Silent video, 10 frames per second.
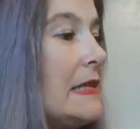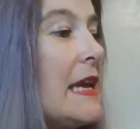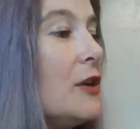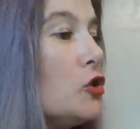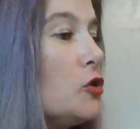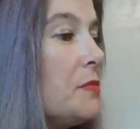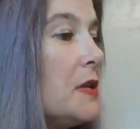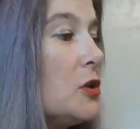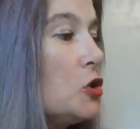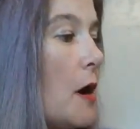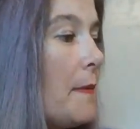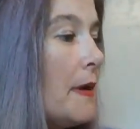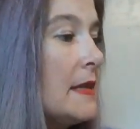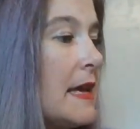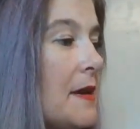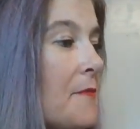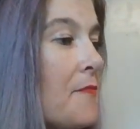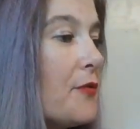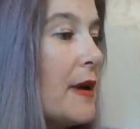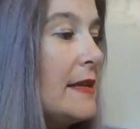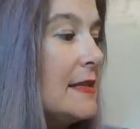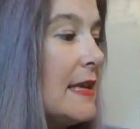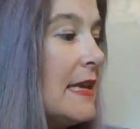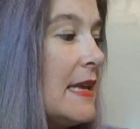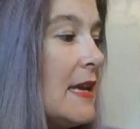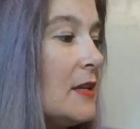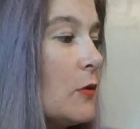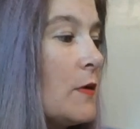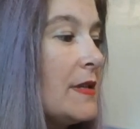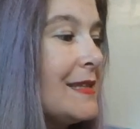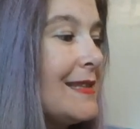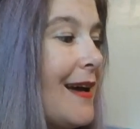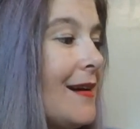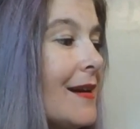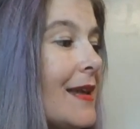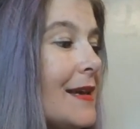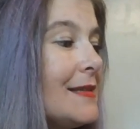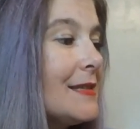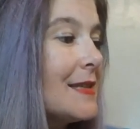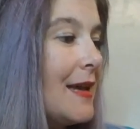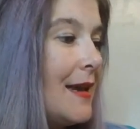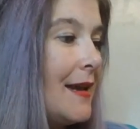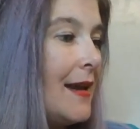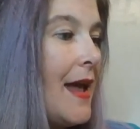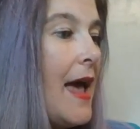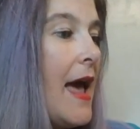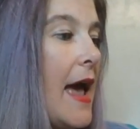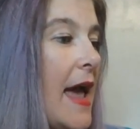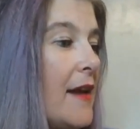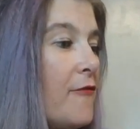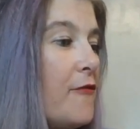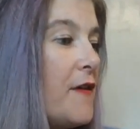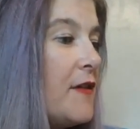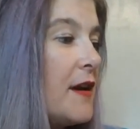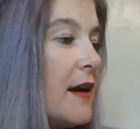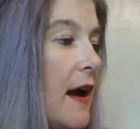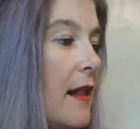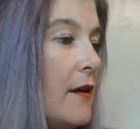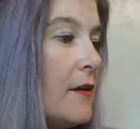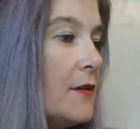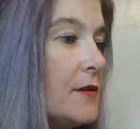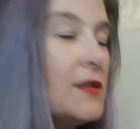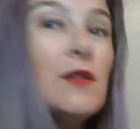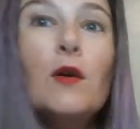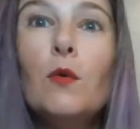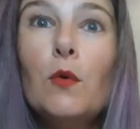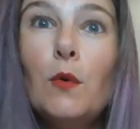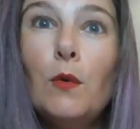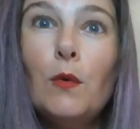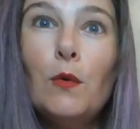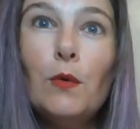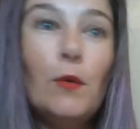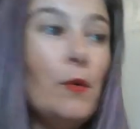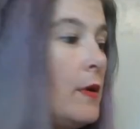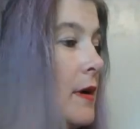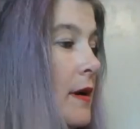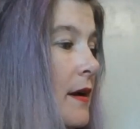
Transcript: Take a trip to the tropics and embrace the heat with sun-kissed skin in vivid colors. Ooh.